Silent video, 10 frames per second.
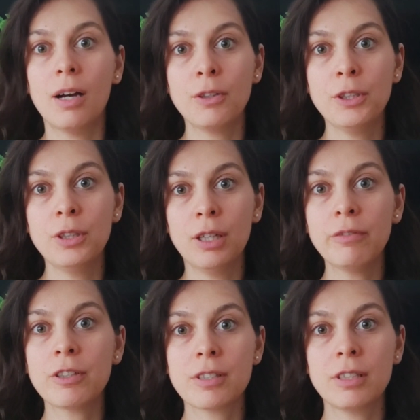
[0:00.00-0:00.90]
How do you
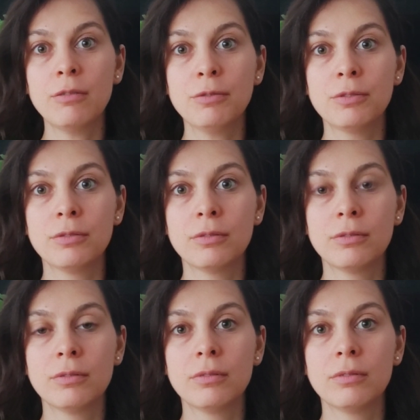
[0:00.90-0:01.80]
love yourself?
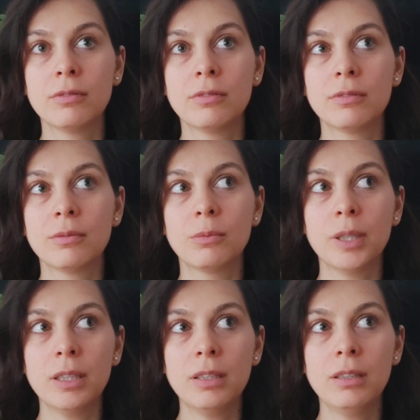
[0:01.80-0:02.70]

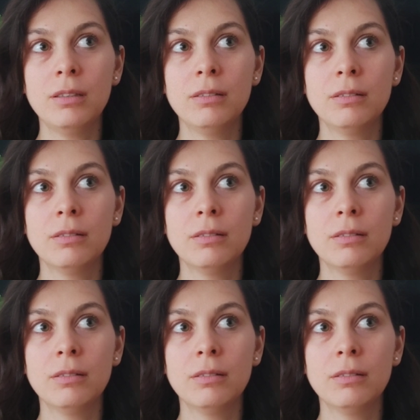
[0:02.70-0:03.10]
Well,